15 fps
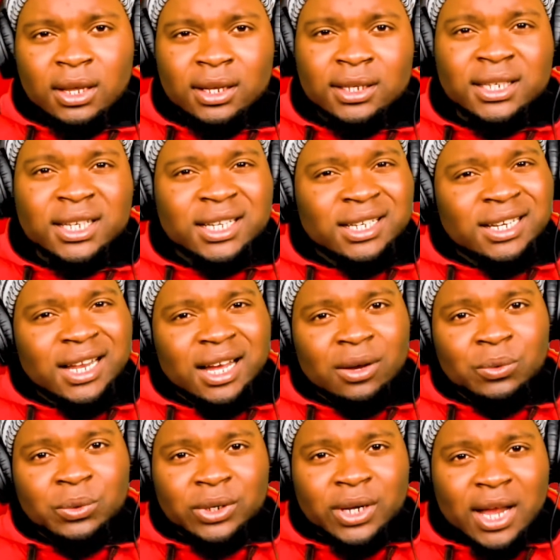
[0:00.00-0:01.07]
then I
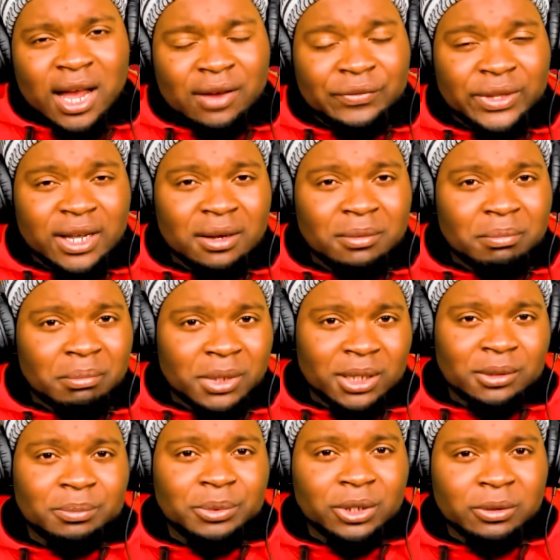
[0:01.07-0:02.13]
wouldn't have that
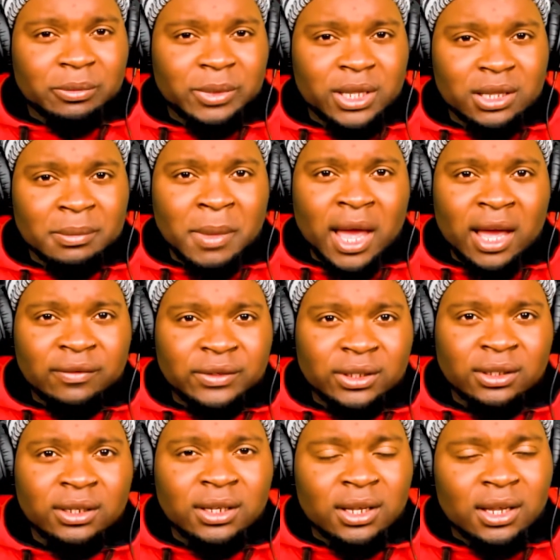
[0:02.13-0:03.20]
many problems as I'm
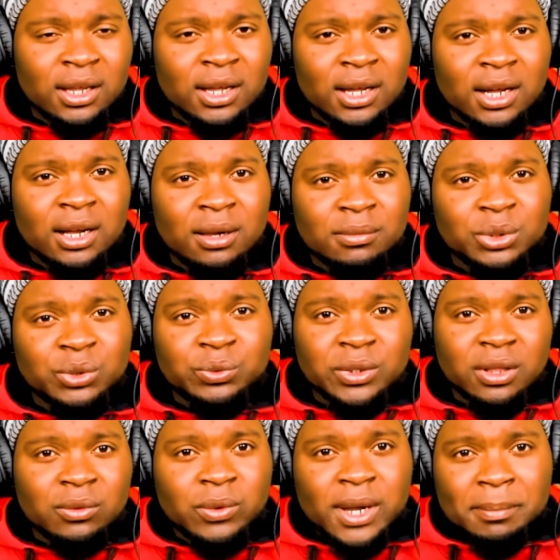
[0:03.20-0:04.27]
having. The
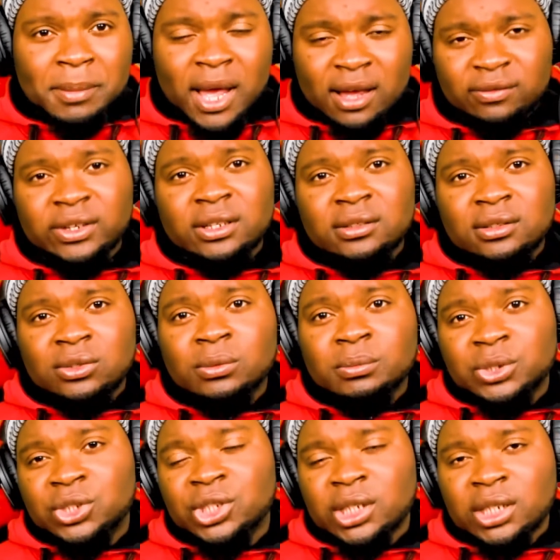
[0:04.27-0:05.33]
reason why I'm having so
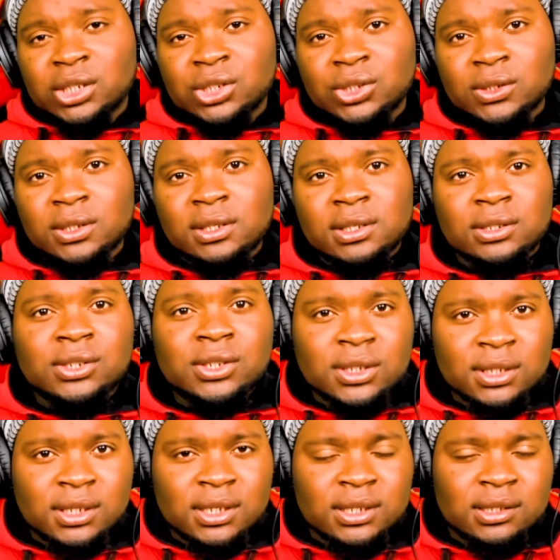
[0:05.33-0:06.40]
much issues
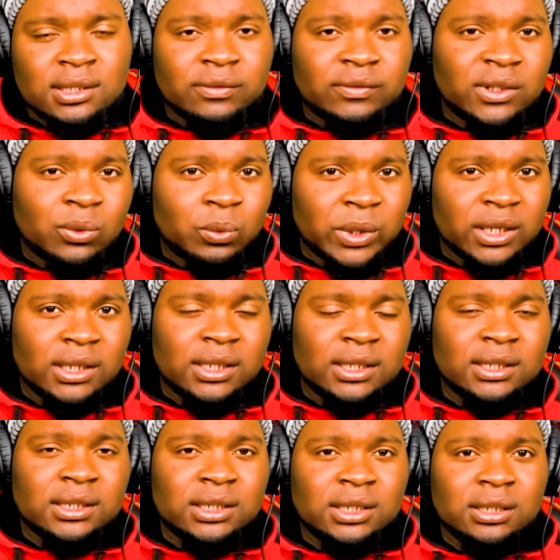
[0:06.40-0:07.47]
is because of the weather
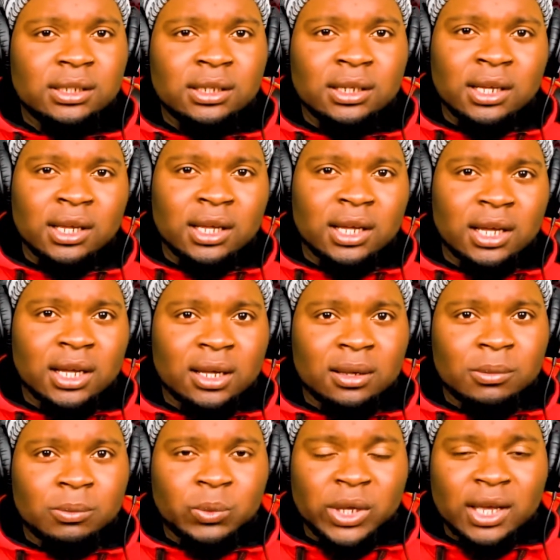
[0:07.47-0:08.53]
condition.
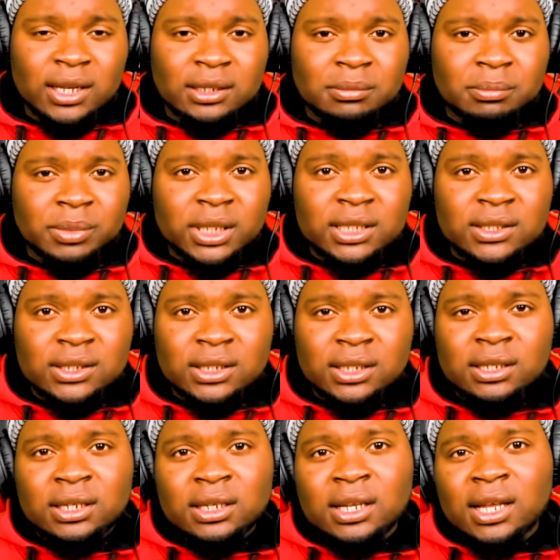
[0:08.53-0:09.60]
We had the blizzard,
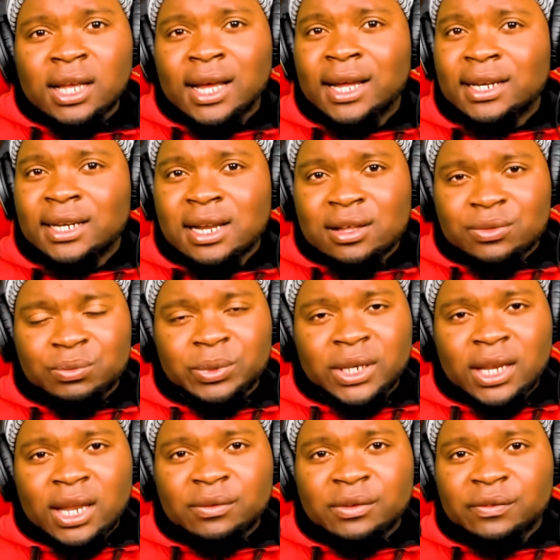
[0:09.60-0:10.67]
and that's when
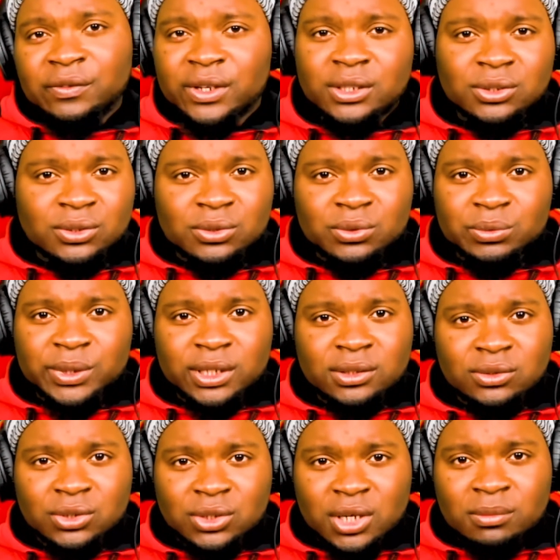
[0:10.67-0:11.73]
everything just went
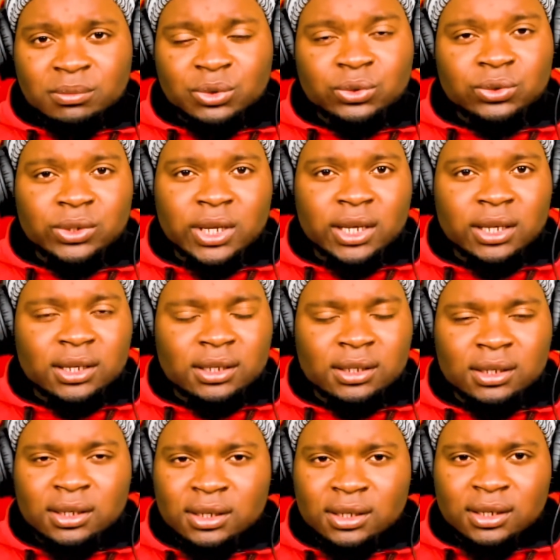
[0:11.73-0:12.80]
to shambles.
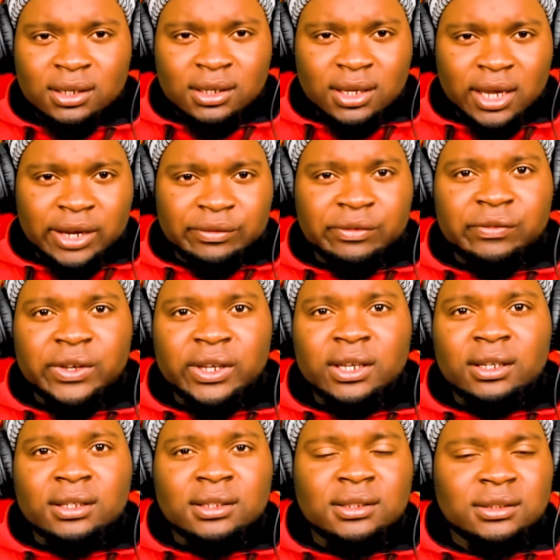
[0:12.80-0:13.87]
Everything
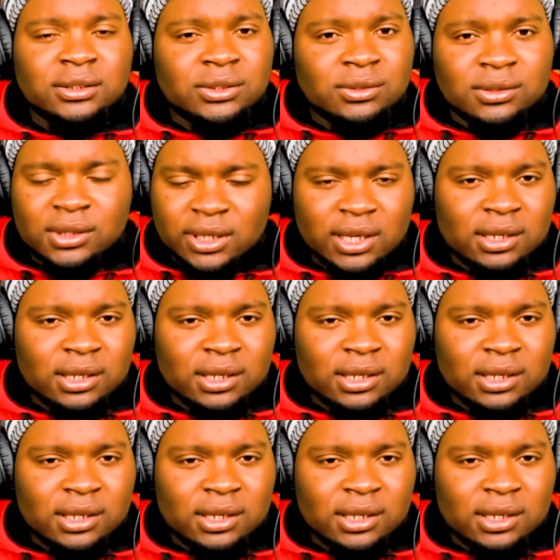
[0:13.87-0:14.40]
just